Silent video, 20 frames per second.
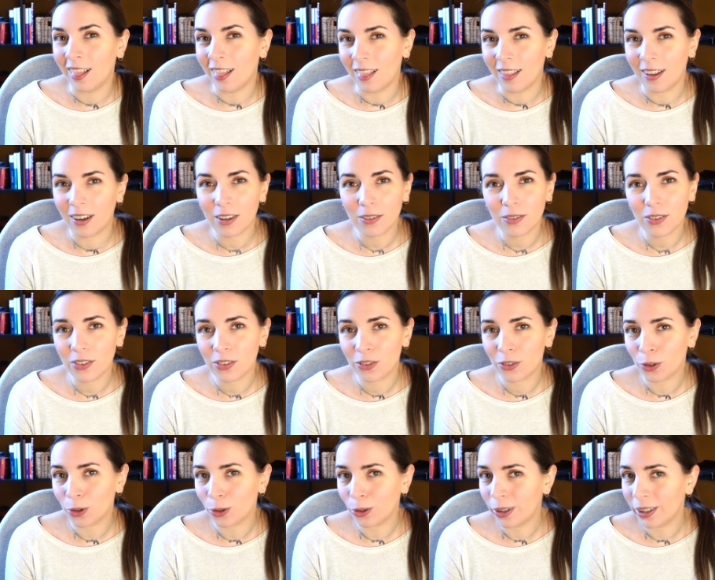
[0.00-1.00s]
love
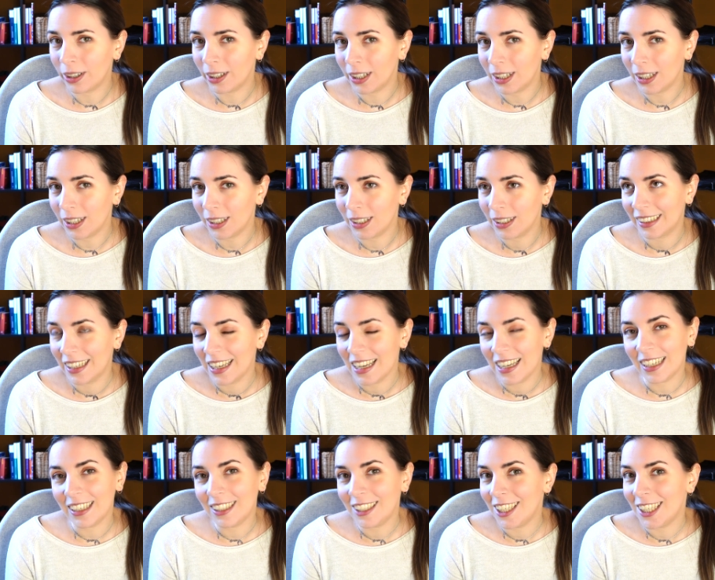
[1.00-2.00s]
story,
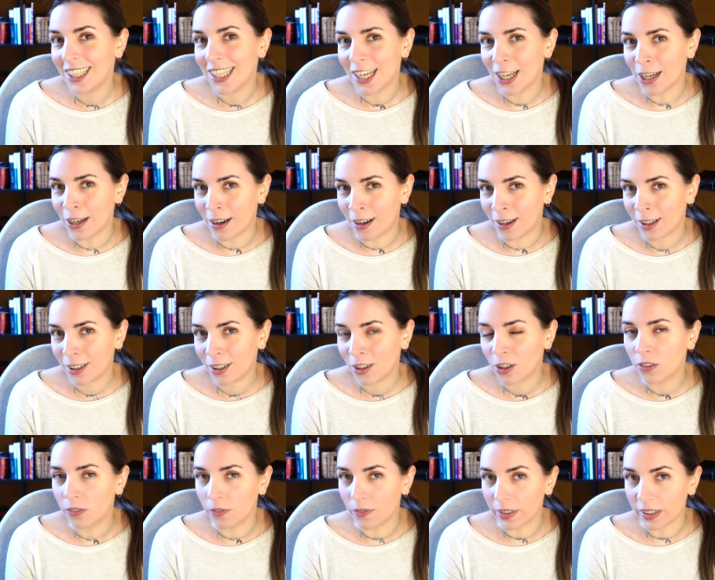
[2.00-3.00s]
it did not
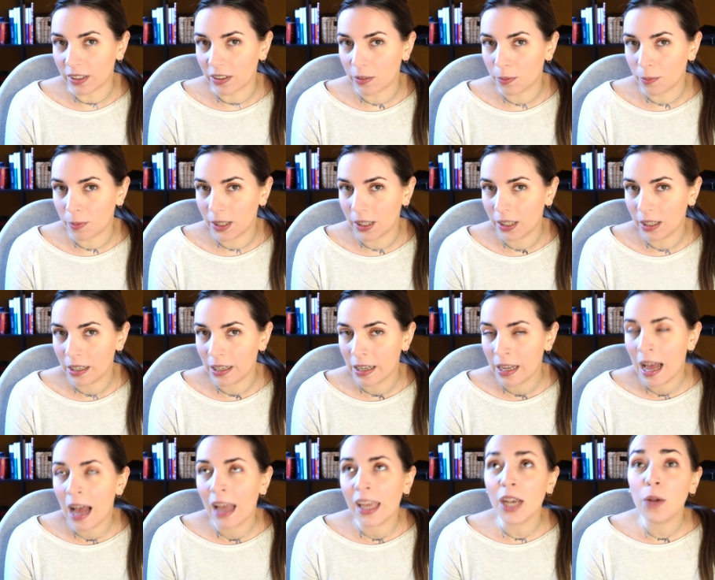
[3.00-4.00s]
convince me.
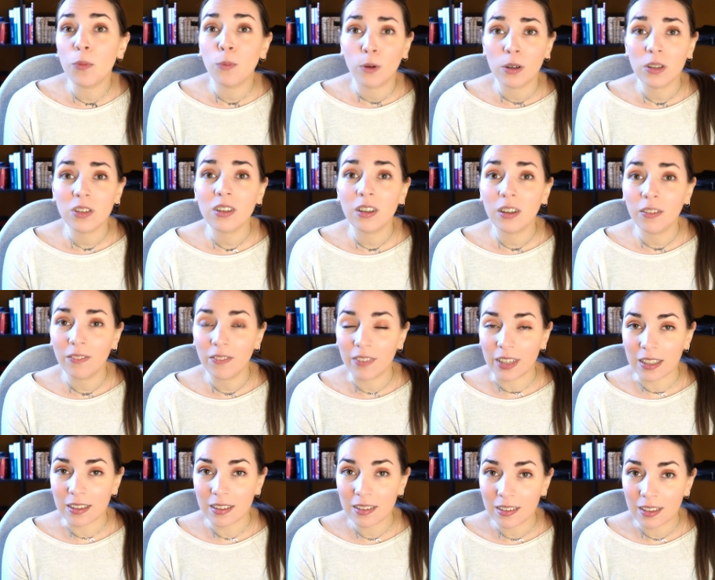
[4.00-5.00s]
It was
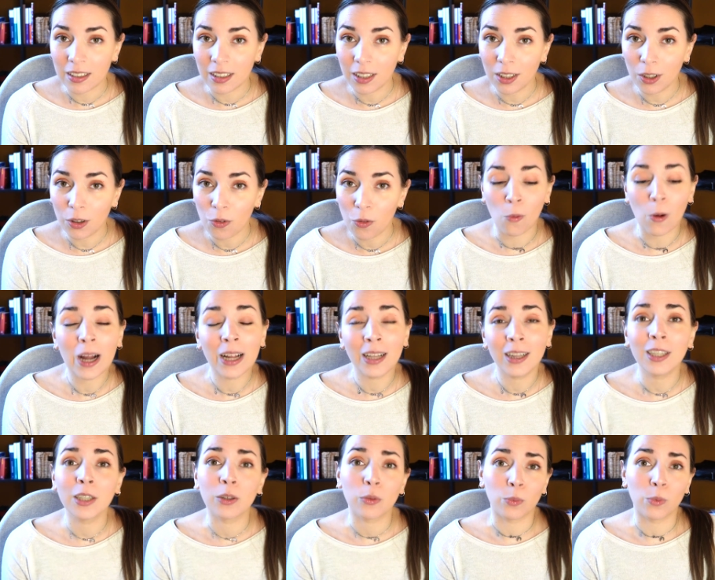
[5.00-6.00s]
convincing while
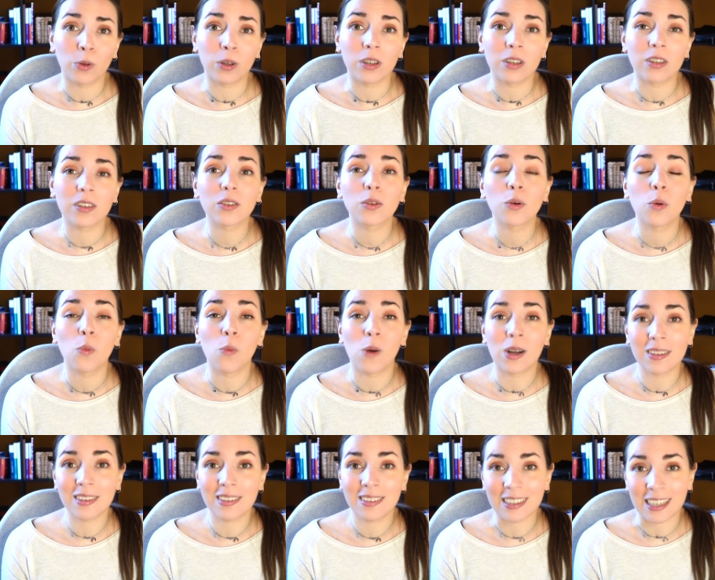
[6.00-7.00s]
it was
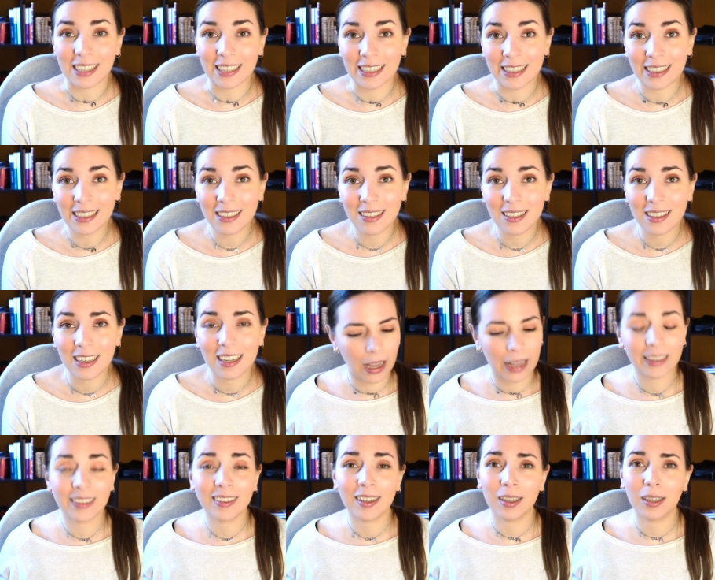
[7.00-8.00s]
one-sided,
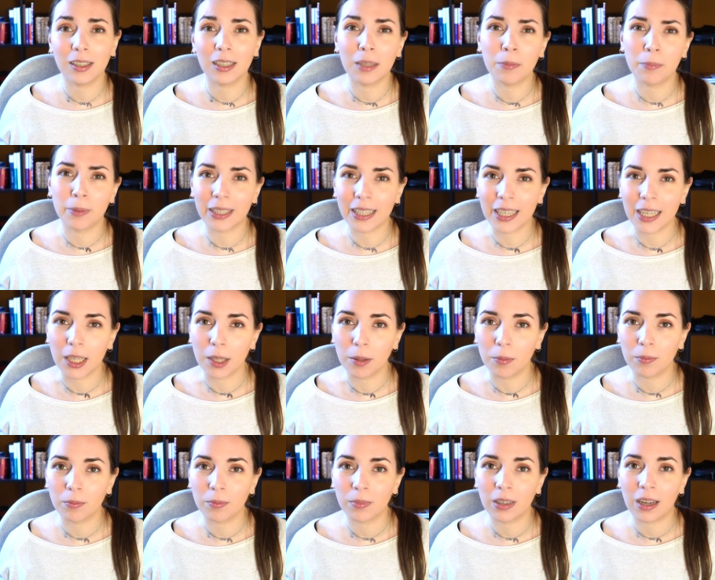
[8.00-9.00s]
and then it
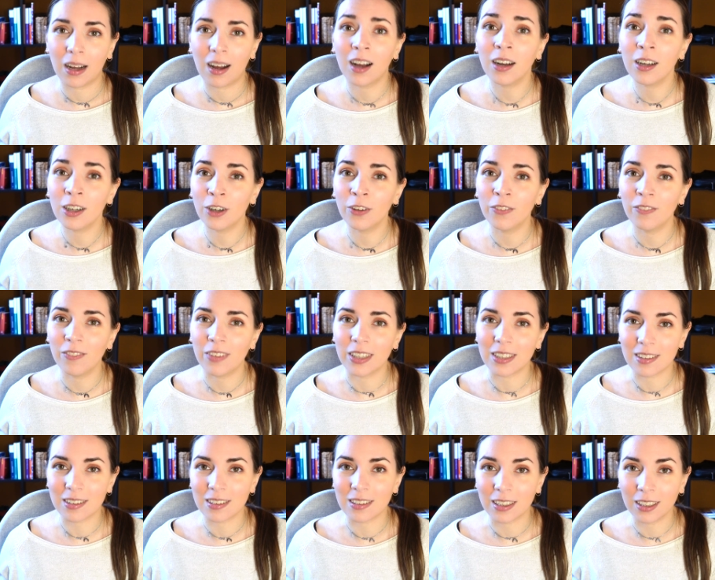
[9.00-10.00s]
became
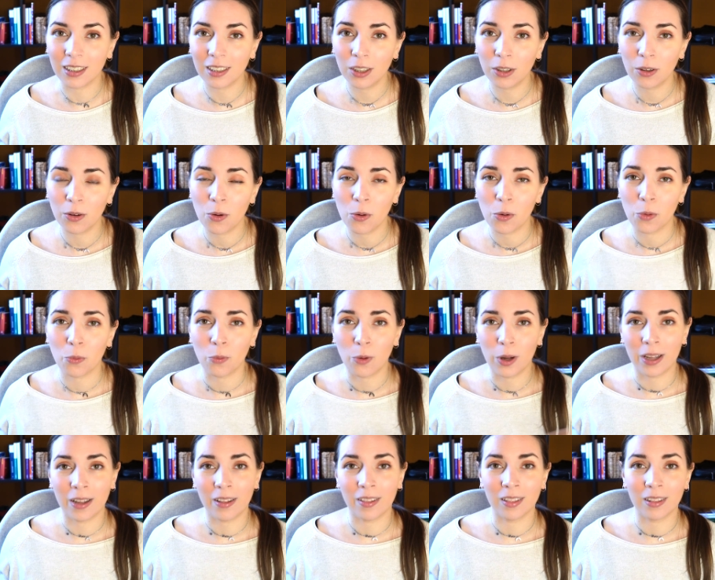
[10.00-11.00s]
unconvincing
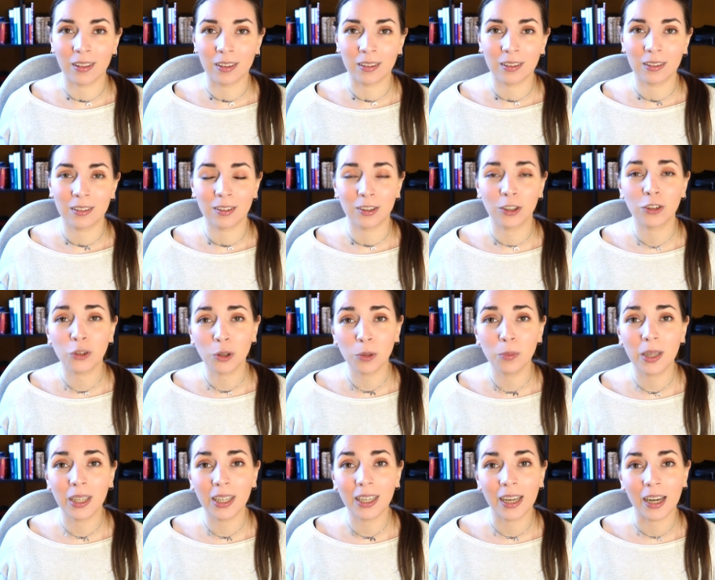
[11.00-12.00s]
when the two
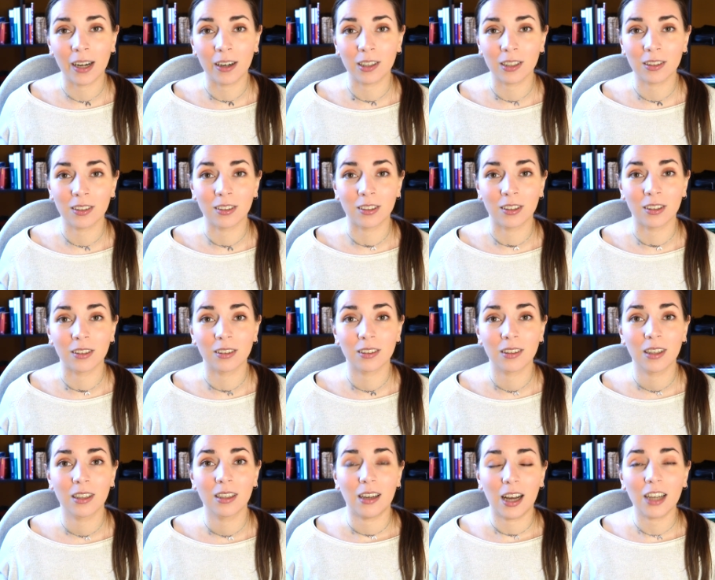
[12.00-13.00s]
main characters
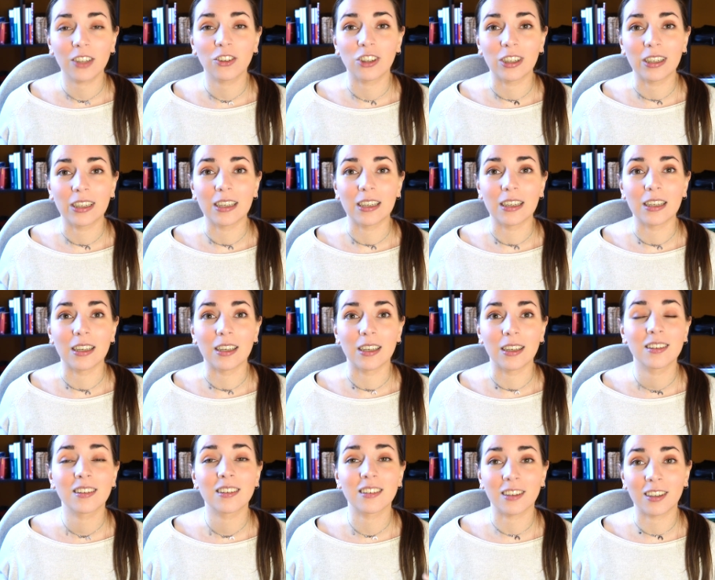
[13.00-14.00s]
actually
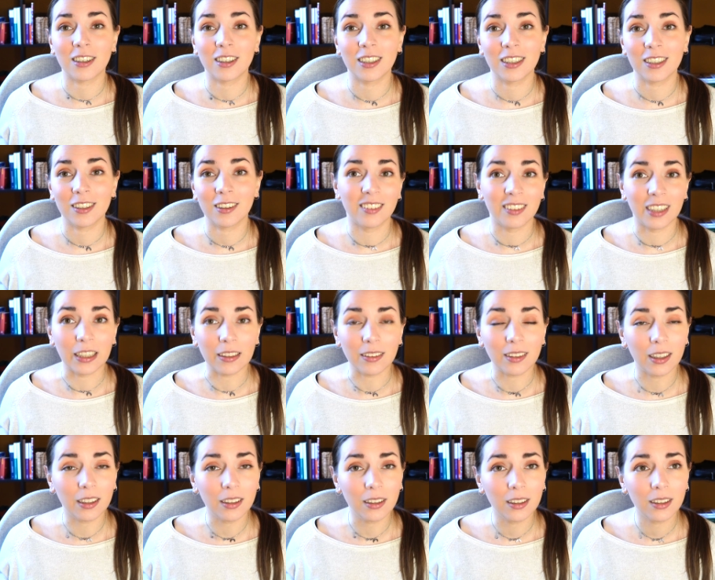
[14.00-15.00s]
started
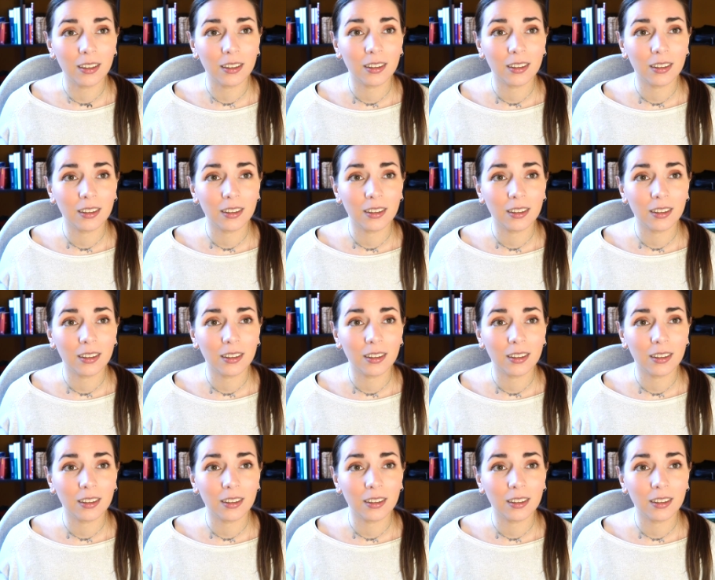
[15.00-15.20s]
dating.